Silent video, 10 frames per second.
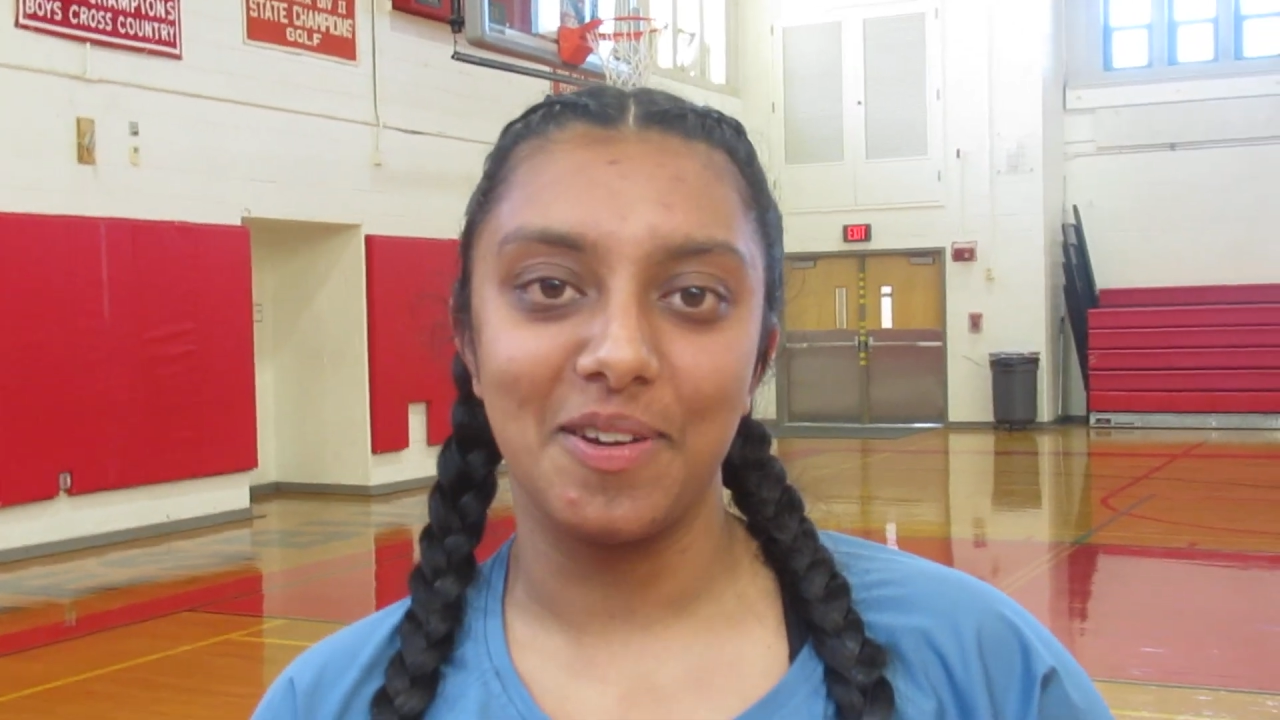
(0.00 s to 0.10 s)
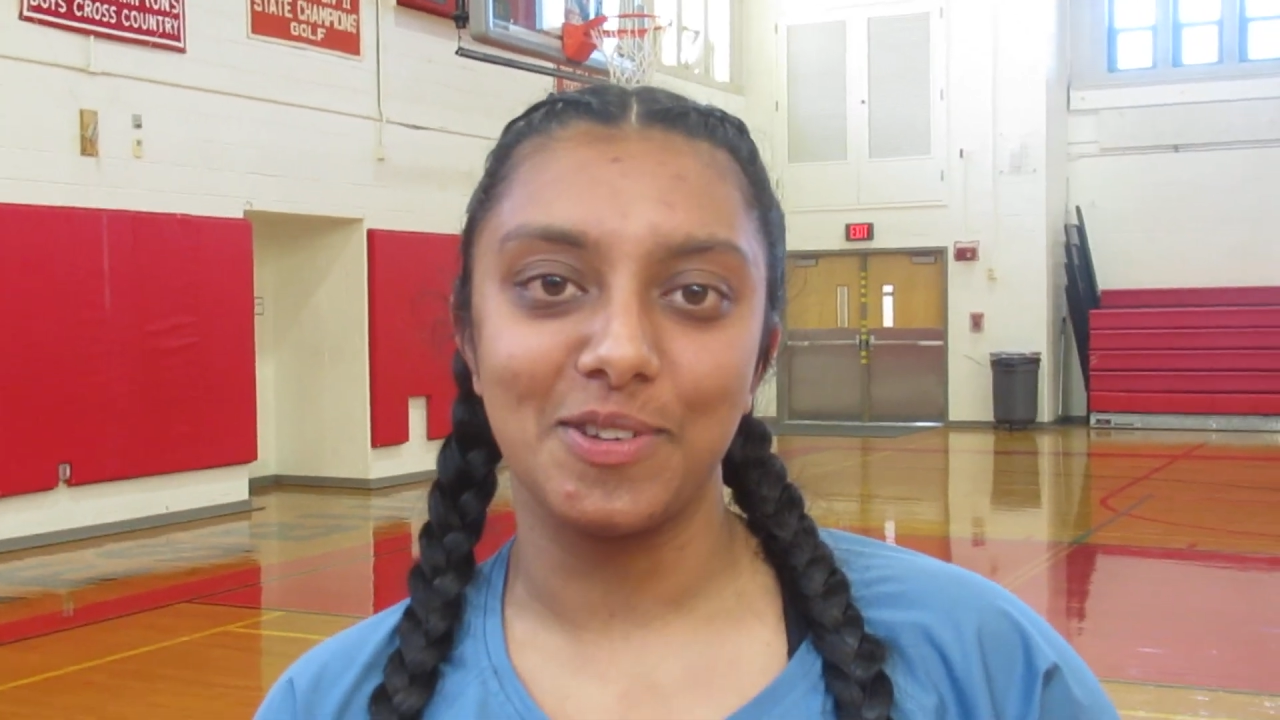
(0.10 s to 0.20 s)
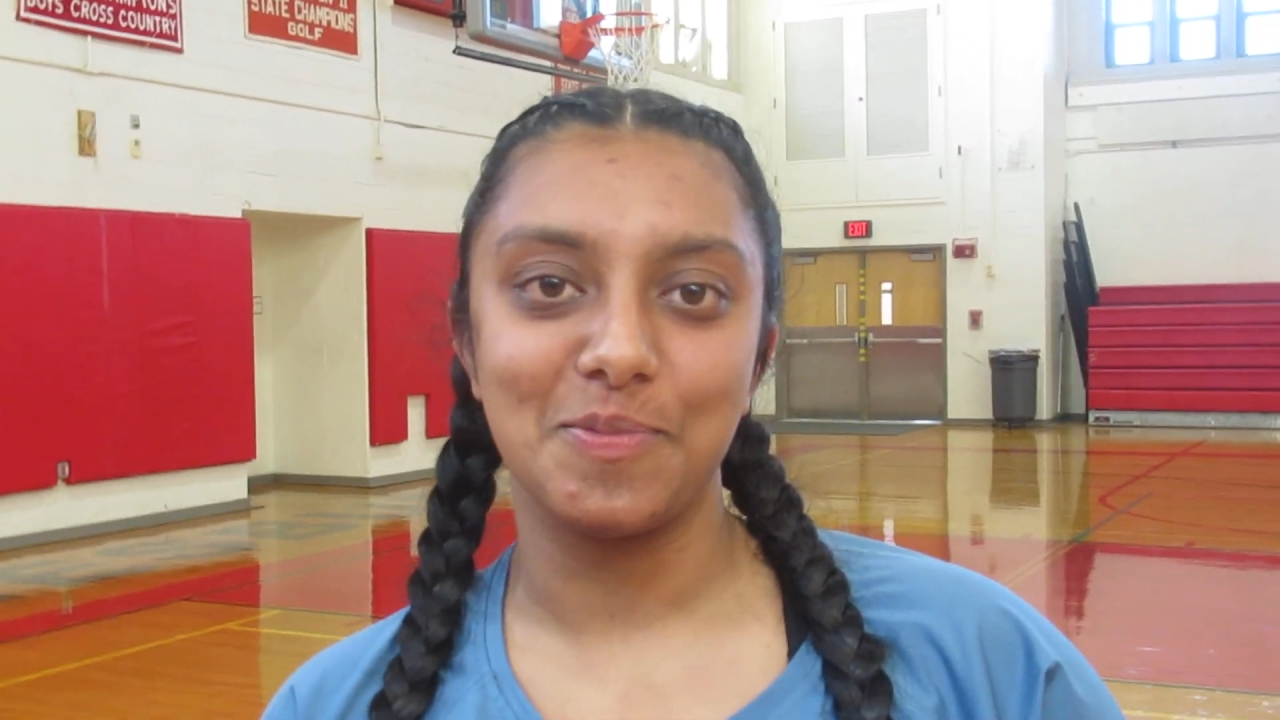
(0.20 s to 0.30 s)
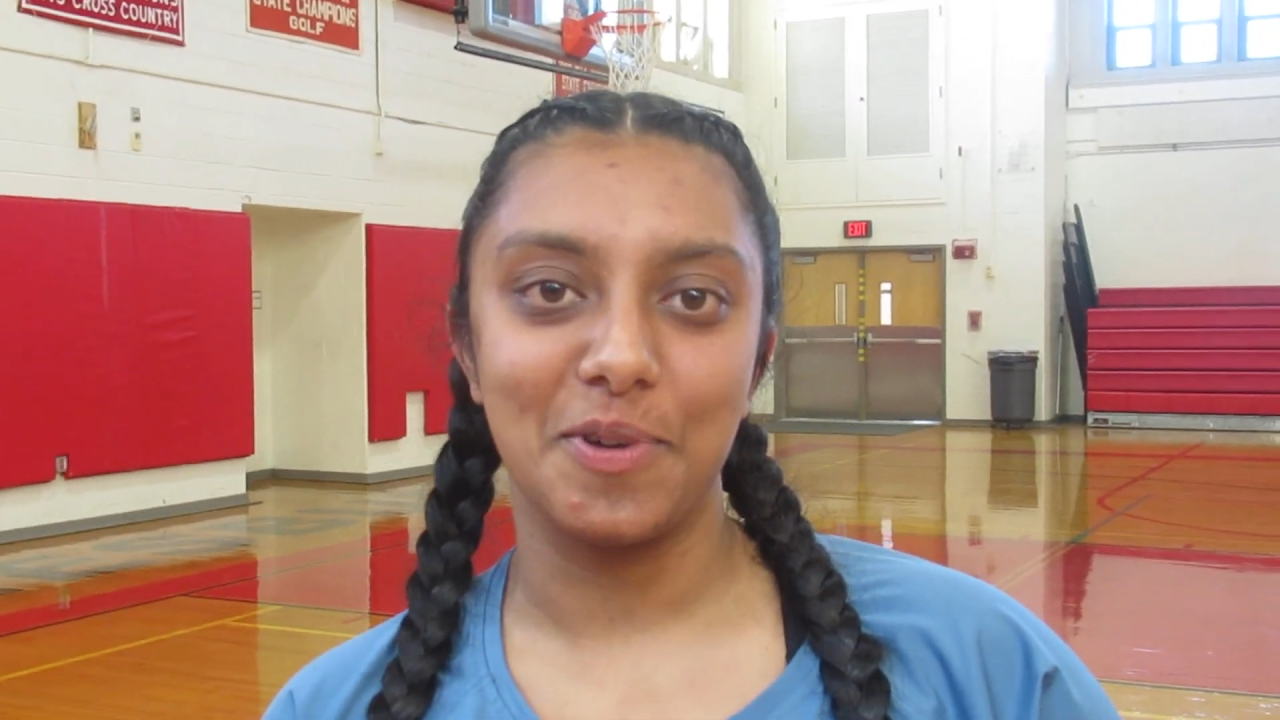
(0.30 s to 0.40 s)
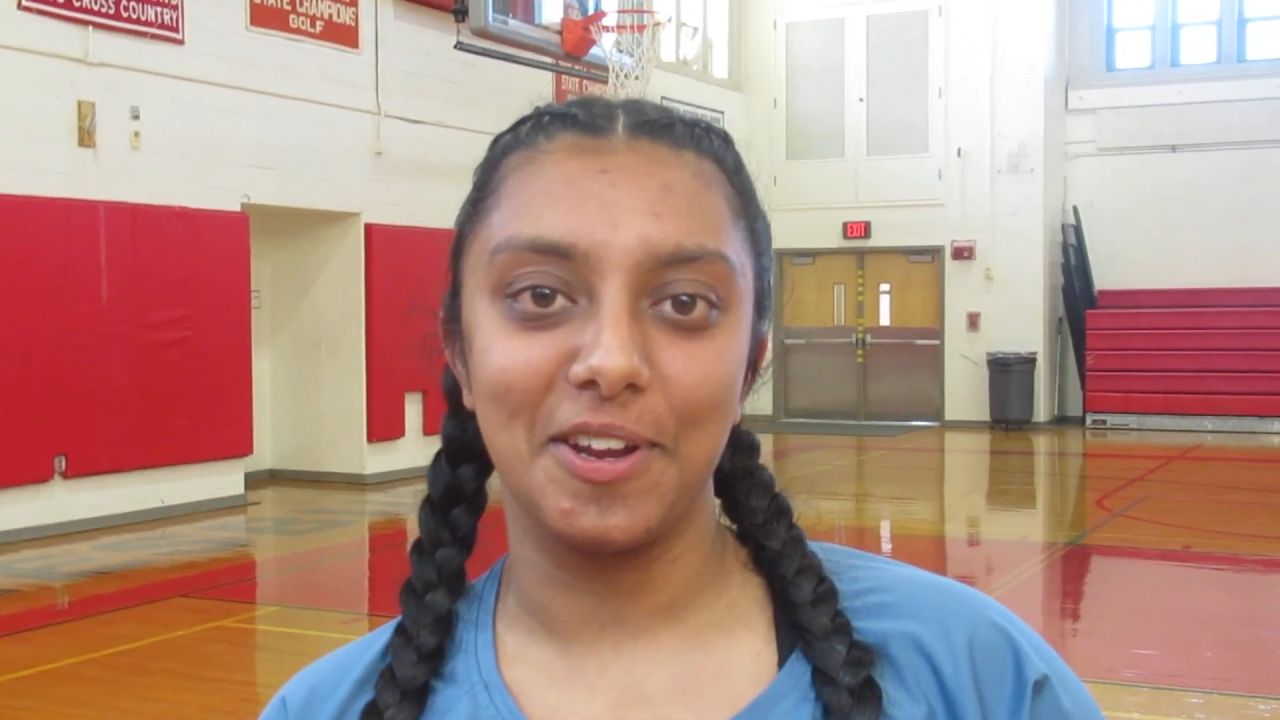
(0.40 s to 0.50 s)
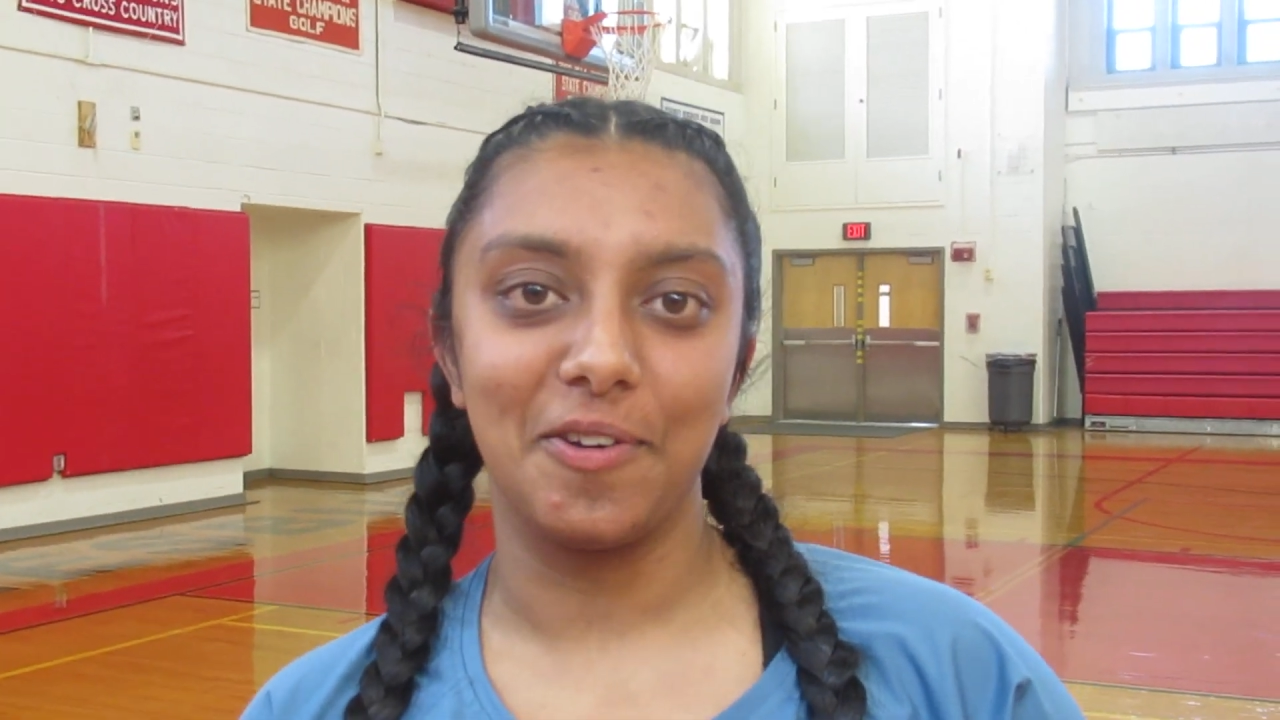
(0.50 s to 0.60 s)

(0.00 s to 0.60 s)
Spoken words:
it was pretty